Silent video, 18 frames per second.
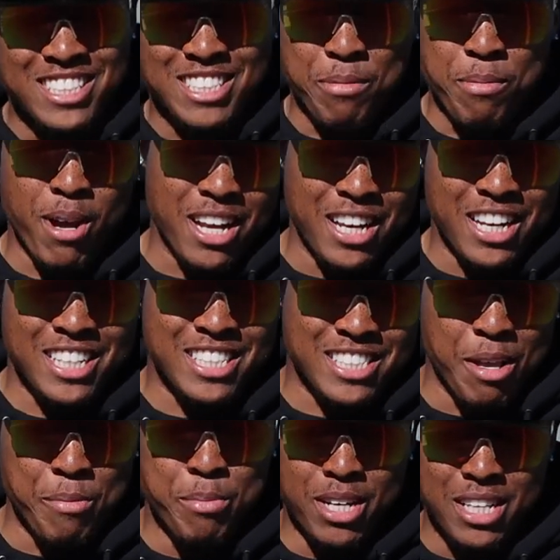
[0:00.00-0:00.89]
Somebody need to
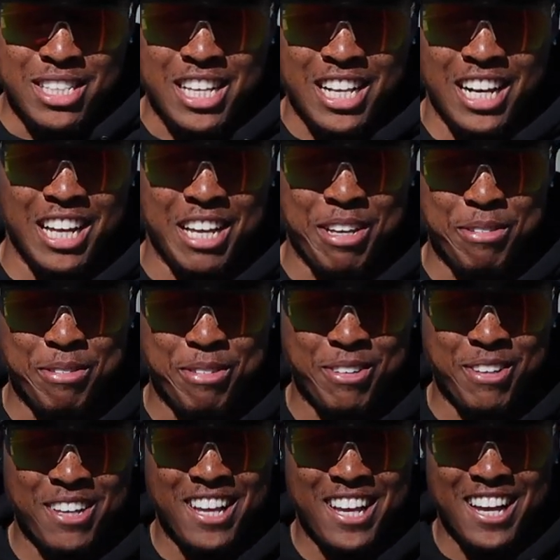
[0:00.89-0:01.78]
send me this clip.
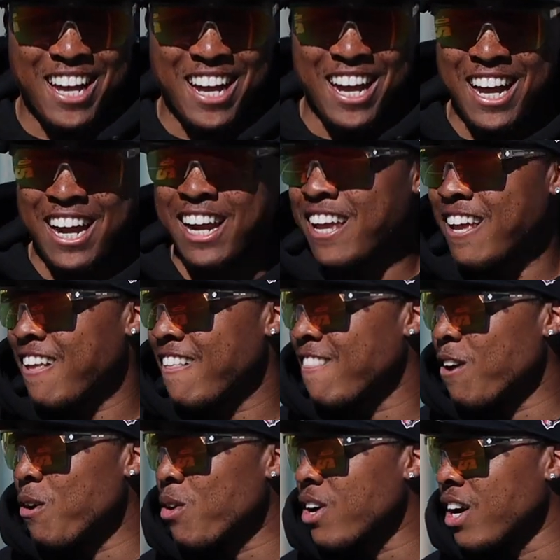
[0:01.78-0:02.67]
All right,
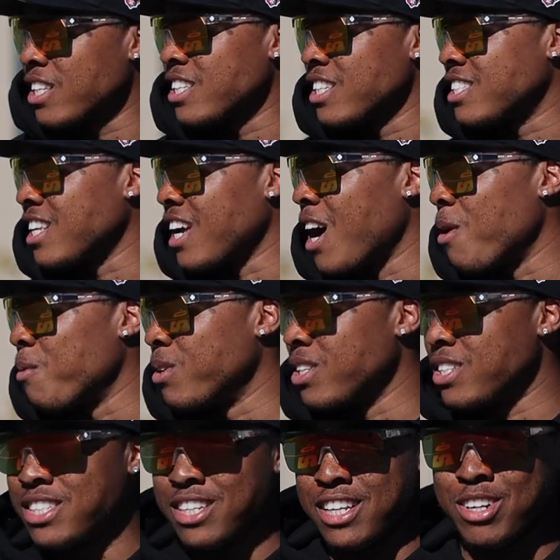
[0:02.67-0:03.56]
don't cut this out. I
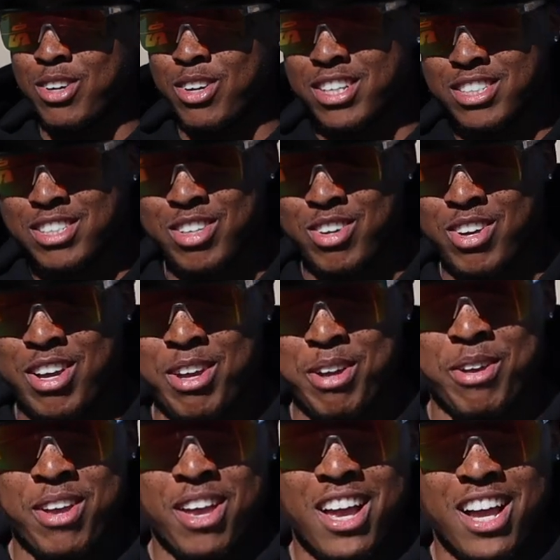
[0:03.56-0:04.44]
want to see it on
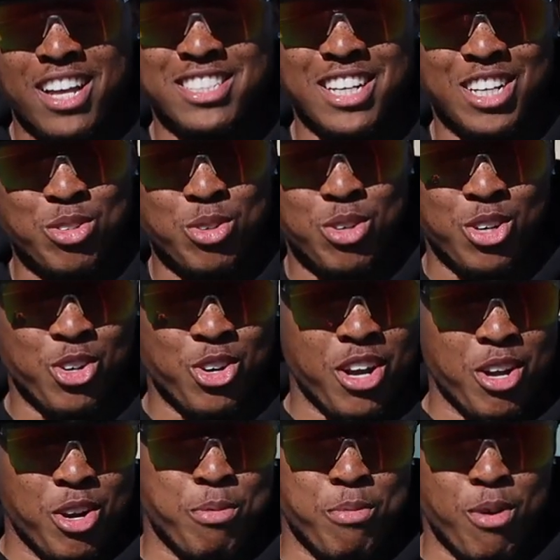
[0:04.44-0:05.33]
Instagram because y'all doing
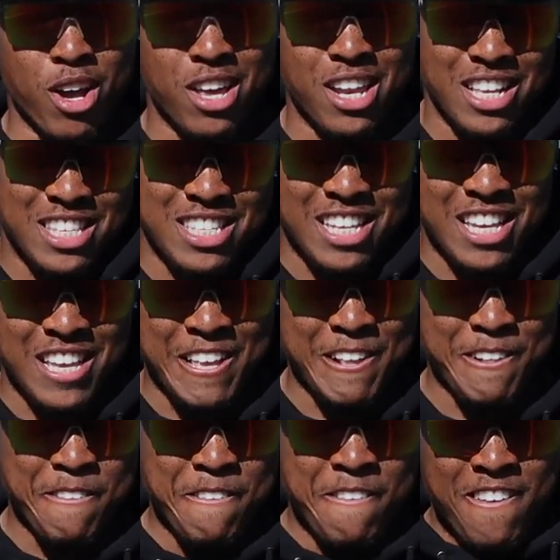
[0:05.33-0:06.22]
great on the marketing
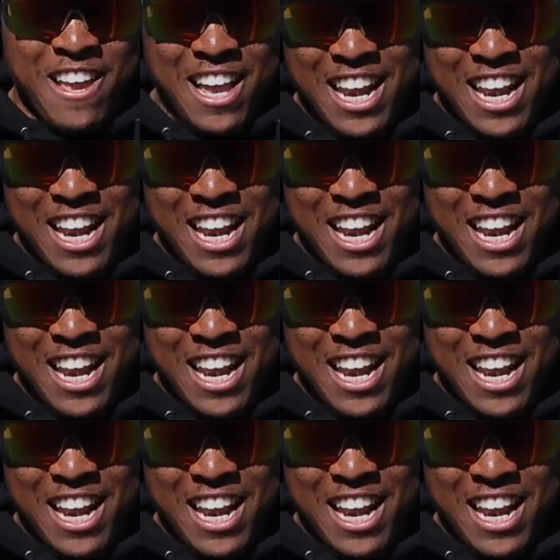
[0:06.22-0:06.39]
team.